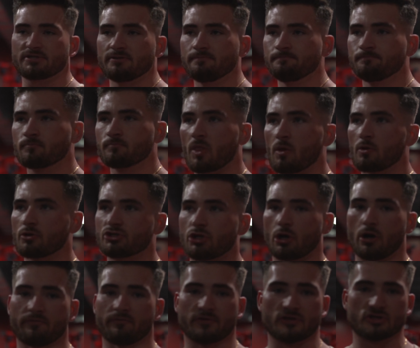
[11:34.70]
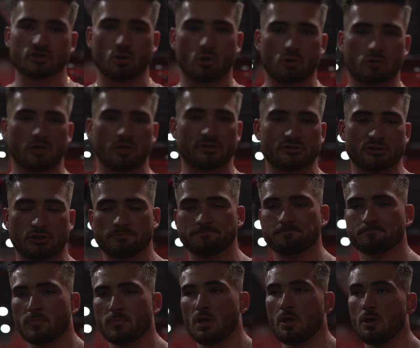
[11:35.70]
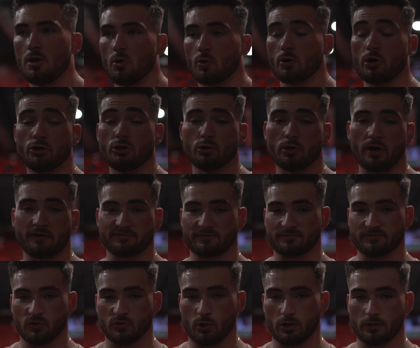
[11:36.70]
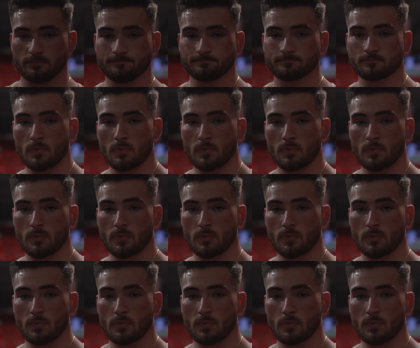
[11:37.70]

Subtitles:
We're gonna start off with a skull crusher. We're gonna do it off the floor.